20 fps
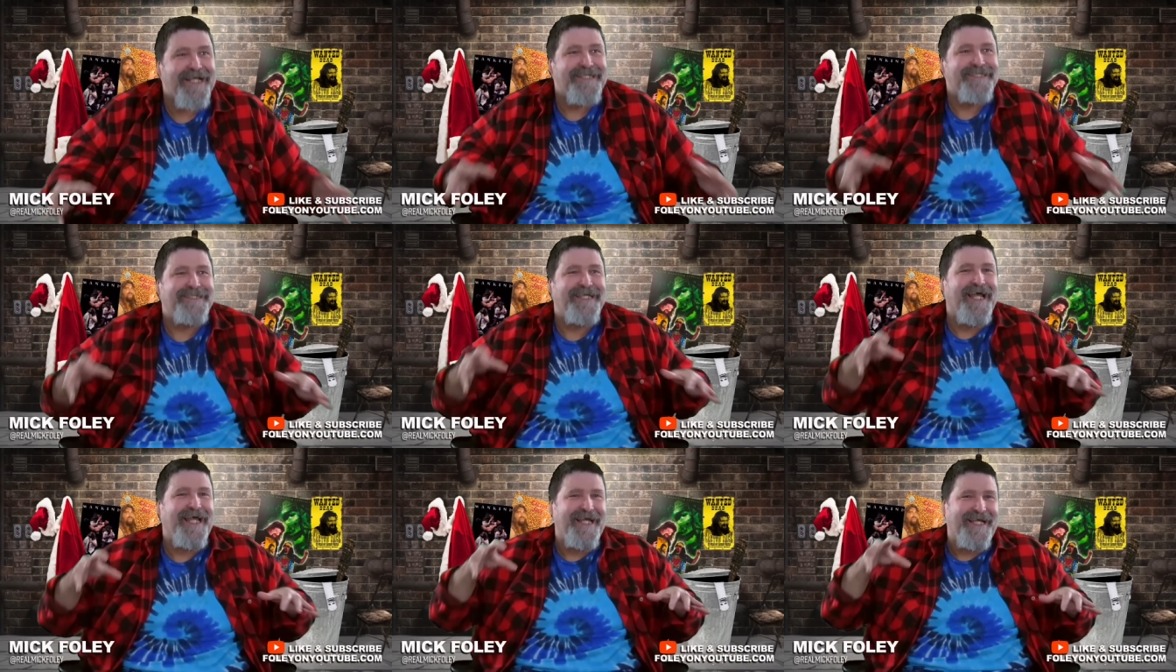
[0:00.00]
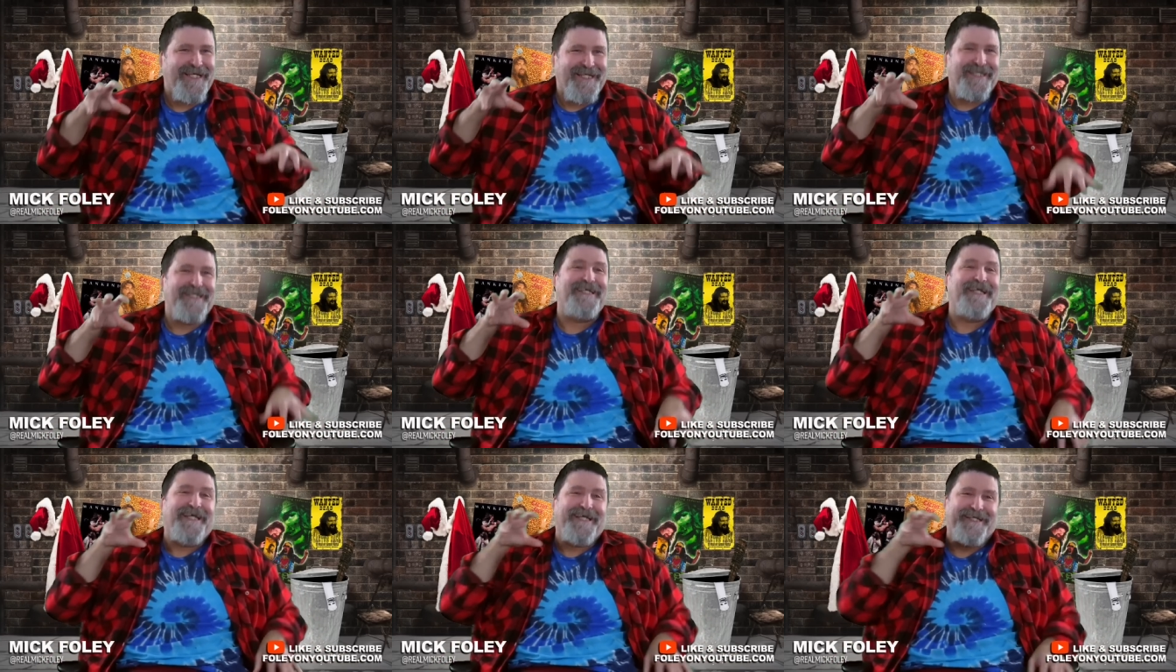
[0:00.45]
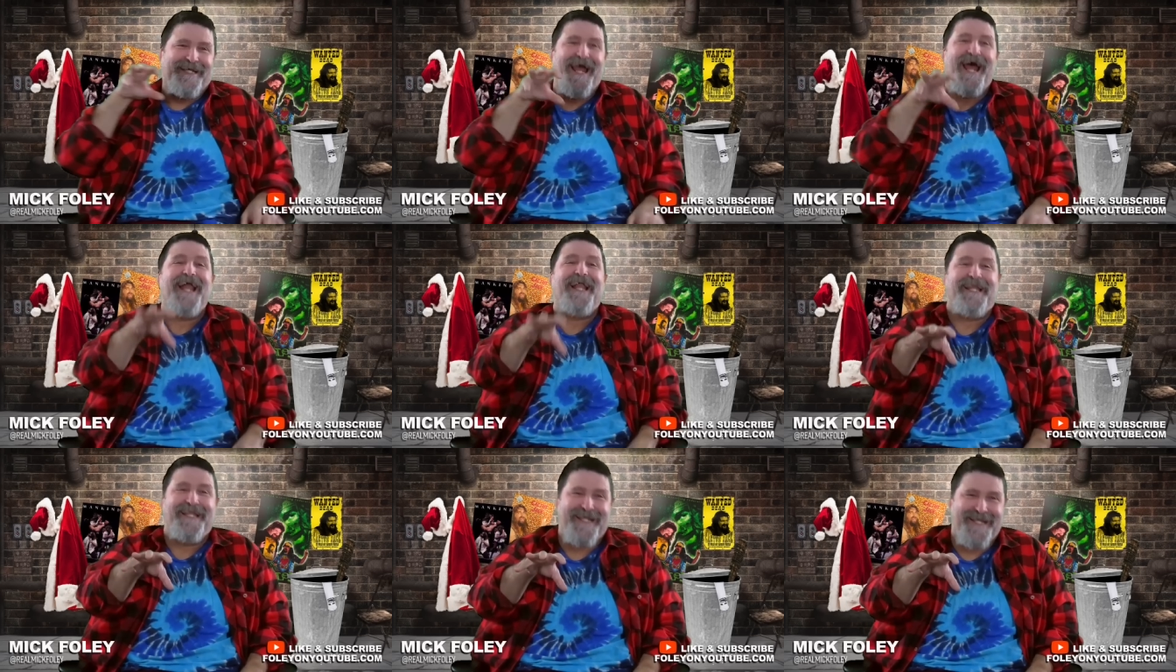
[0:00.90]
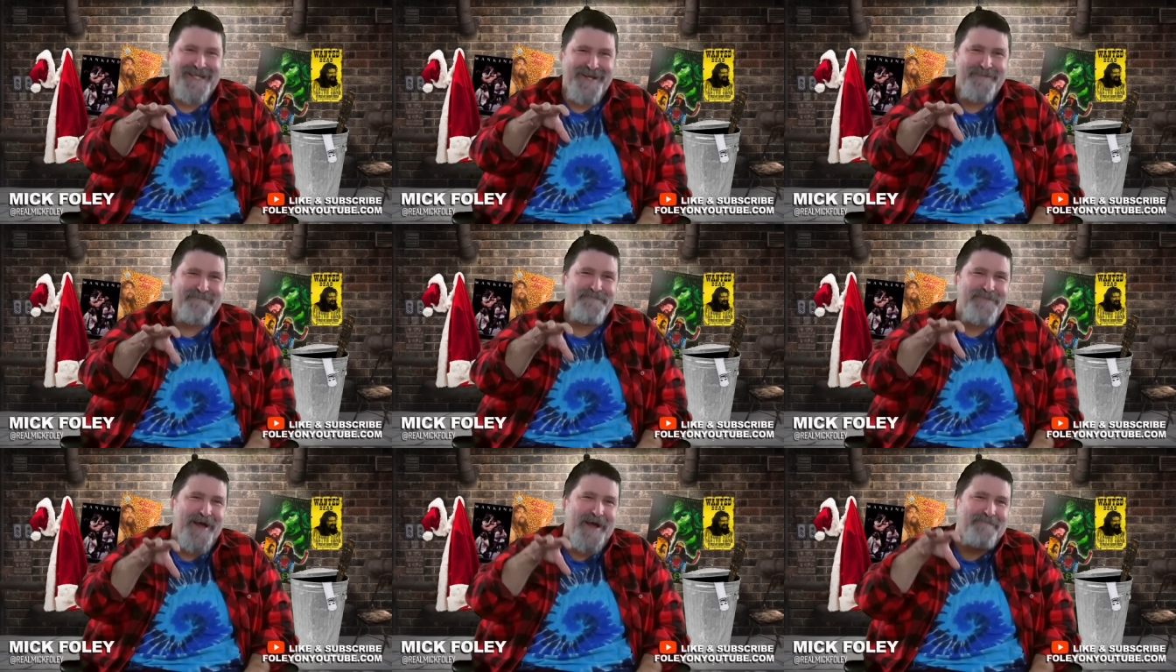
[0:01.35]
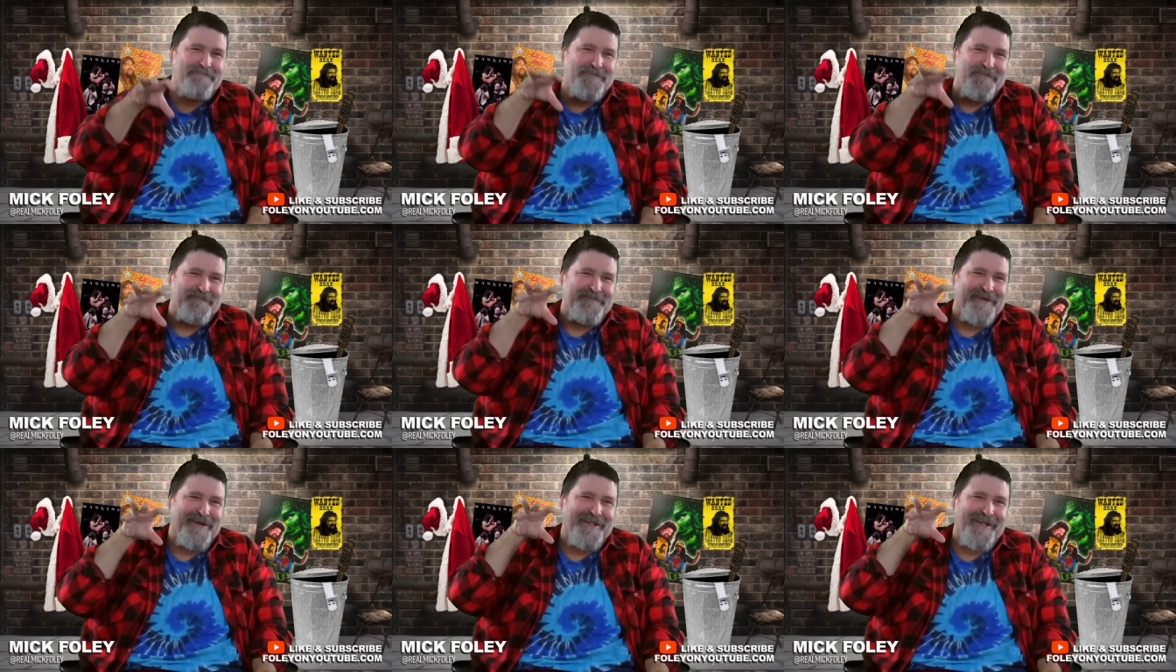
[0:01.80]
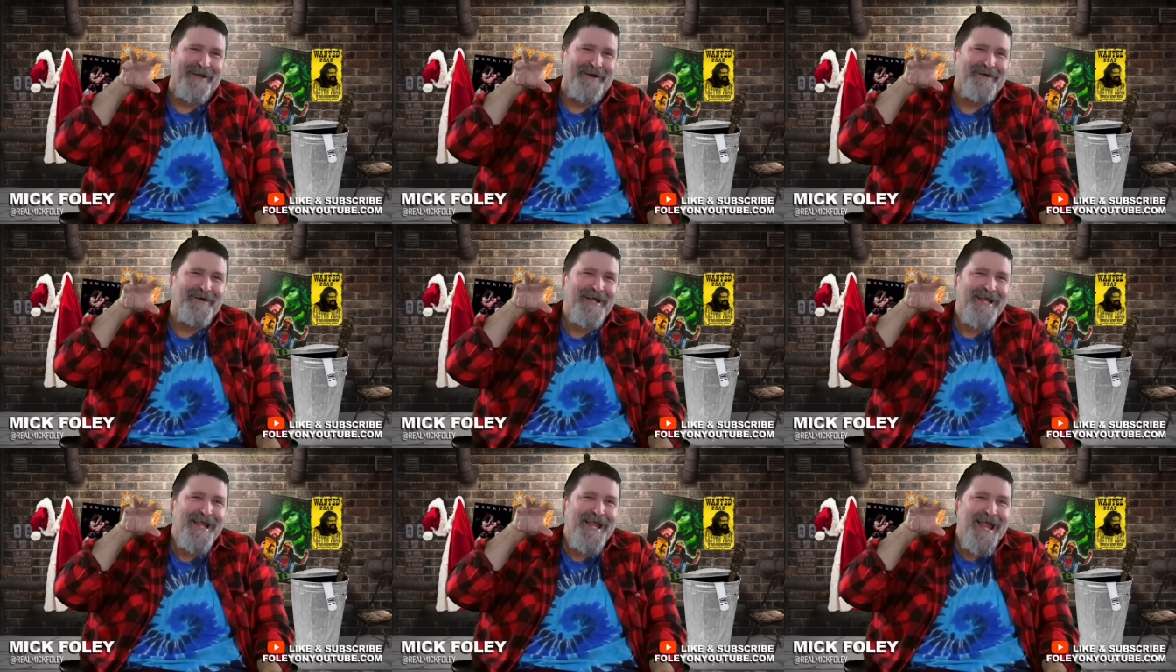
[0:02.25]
so, so I got a good pop from Grillo.